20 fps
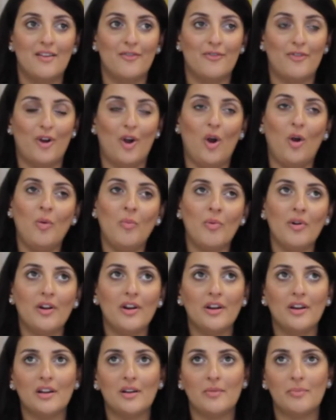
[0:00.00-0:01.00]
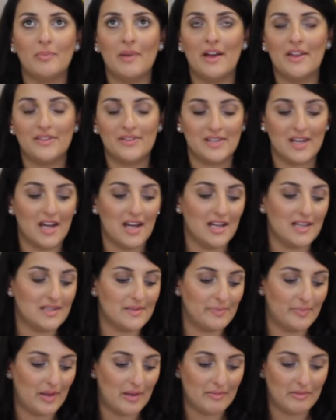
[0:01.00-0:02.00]
for homework, math
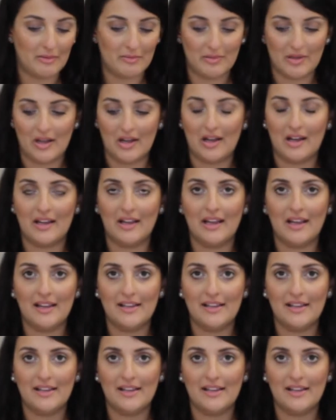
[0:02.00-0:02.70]
tests, blah, blah, blah.